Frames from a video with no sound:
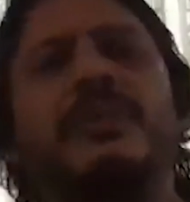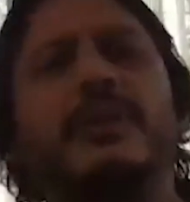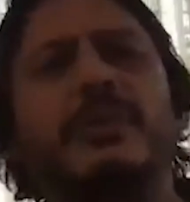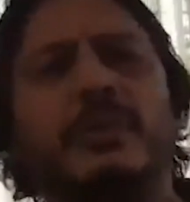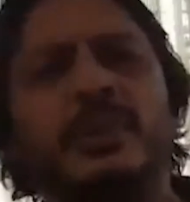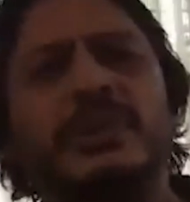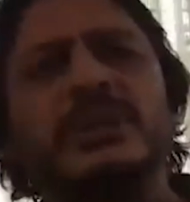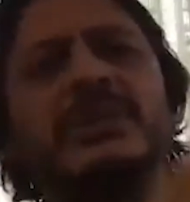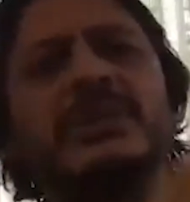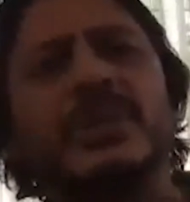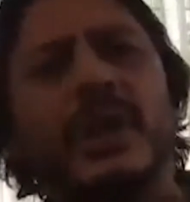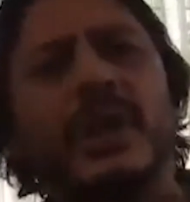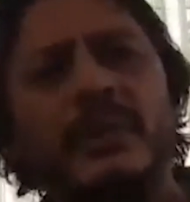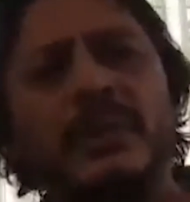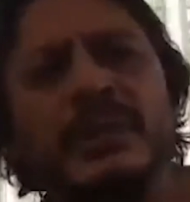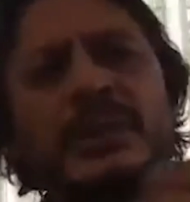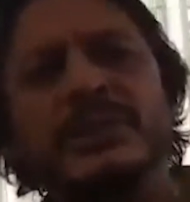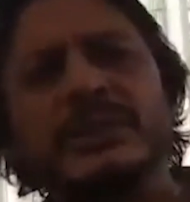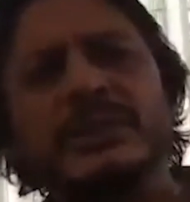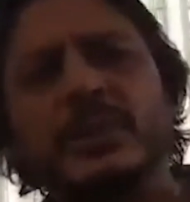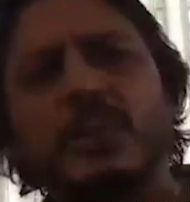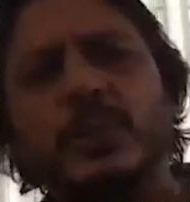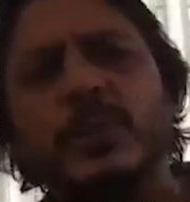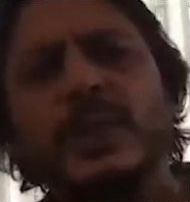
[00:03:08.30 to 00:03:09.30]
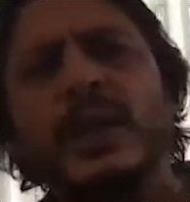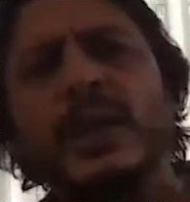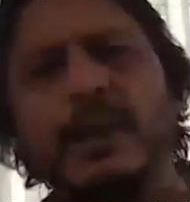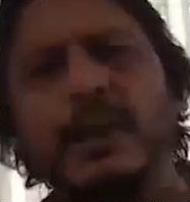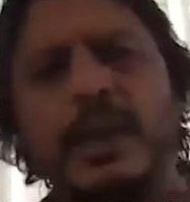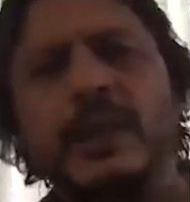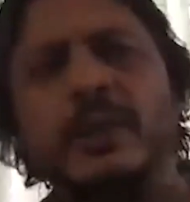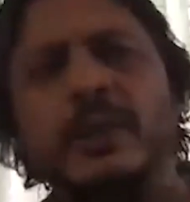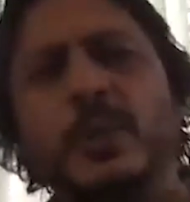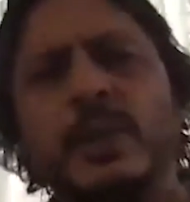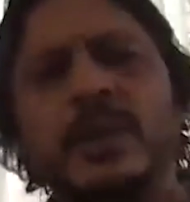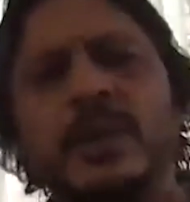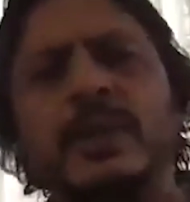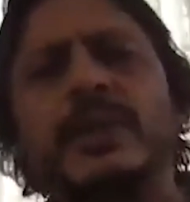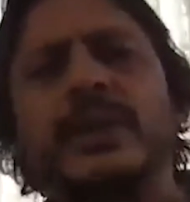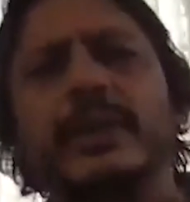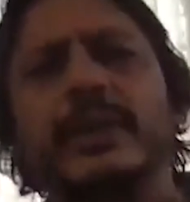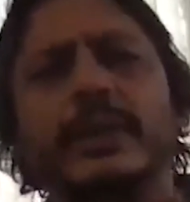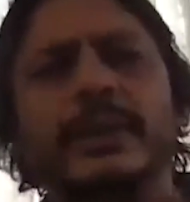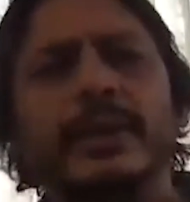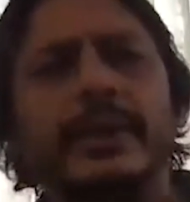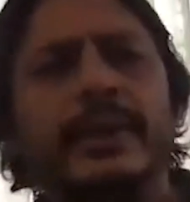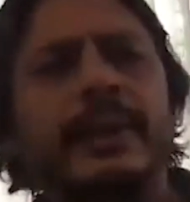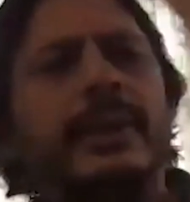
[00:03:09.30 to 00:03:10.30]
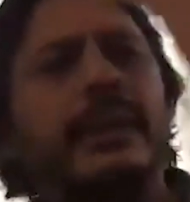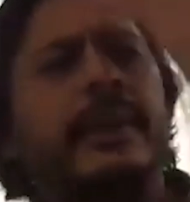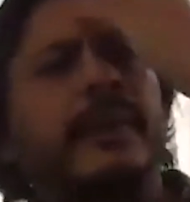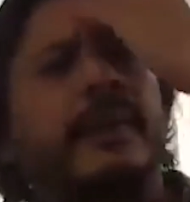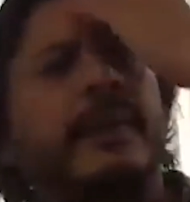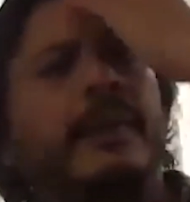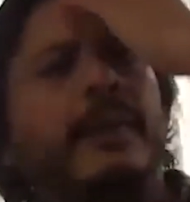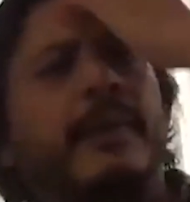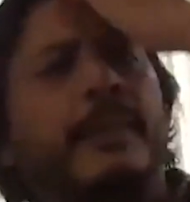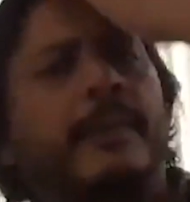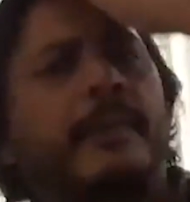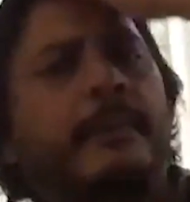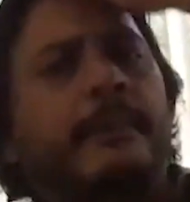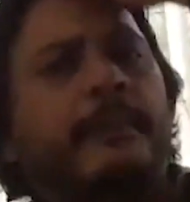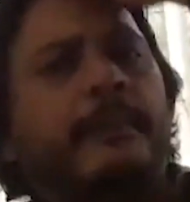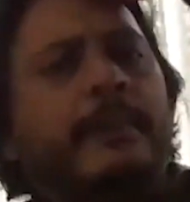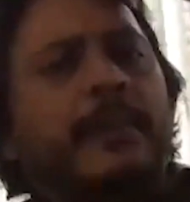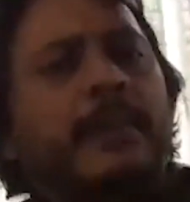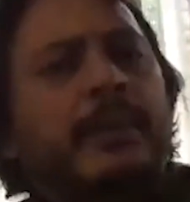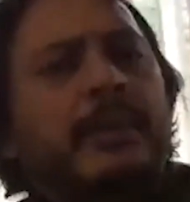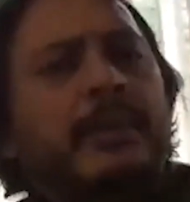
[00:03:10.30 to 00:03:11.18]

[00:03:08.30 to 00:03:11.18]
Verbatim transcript: which is which is the way I like working. Mm-hmm.